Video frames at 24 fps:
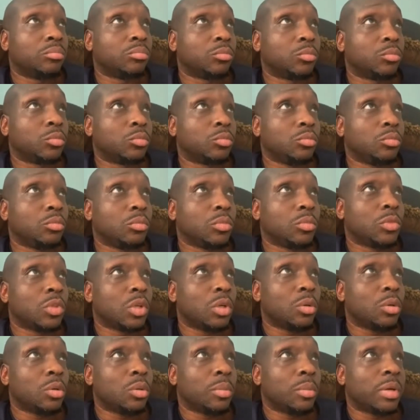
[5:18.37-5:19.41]

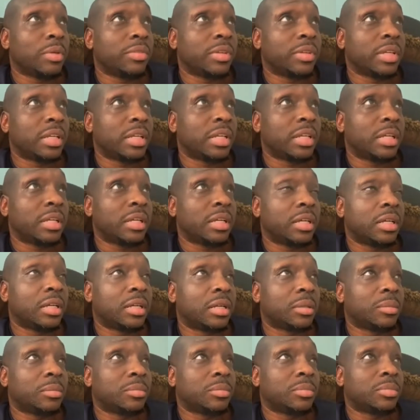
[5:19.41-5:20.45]
am I forgetting?
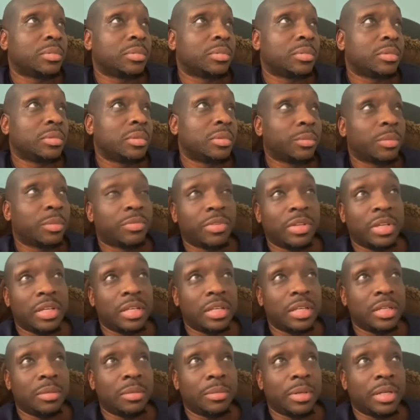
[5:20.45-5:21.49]
Am I
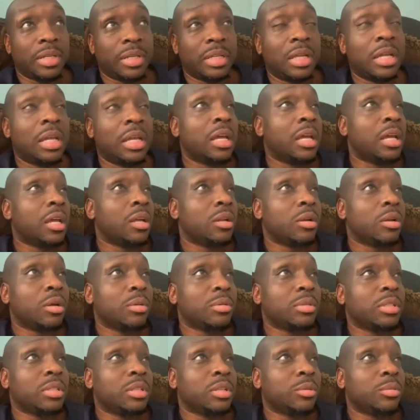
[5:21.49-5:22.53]
forgetting anybody?
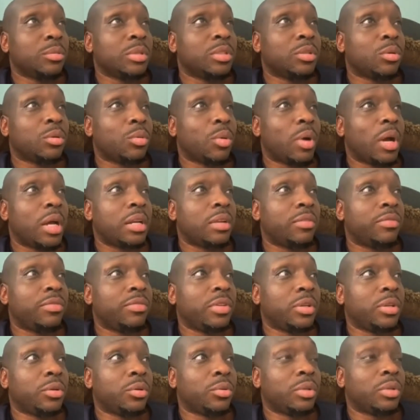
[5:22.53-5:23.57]
No, it was quite a
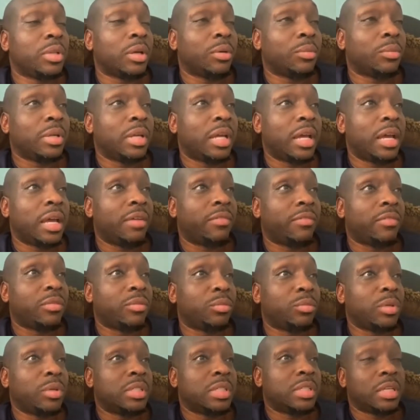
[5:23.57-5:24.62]
few that we
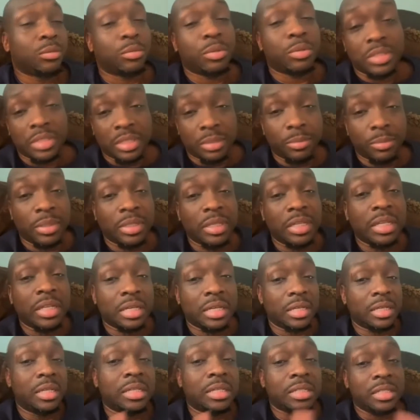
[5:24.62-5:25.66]
did
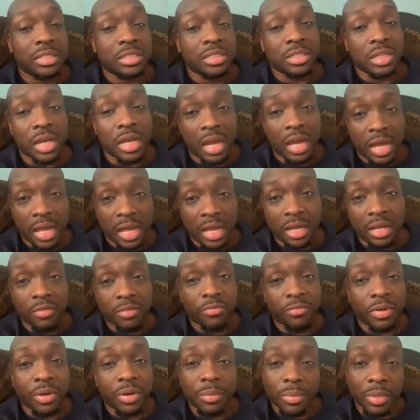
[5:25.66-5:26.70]
Malika and Khadijah Hawk
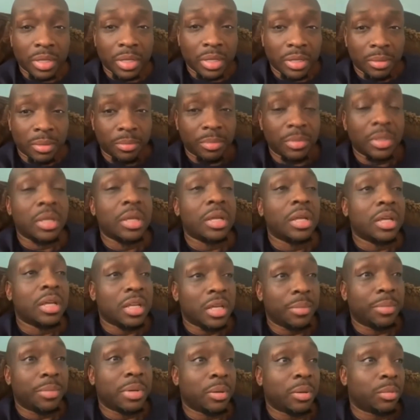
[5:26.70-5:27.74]
from
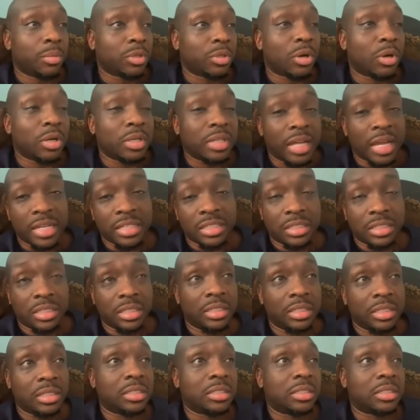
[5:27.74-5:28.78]
Keeping Up with the
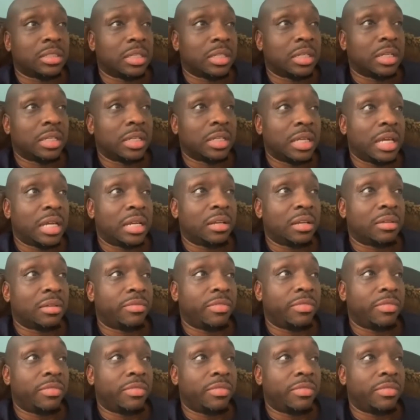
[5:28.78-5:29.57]
Kardashians in Atlanta,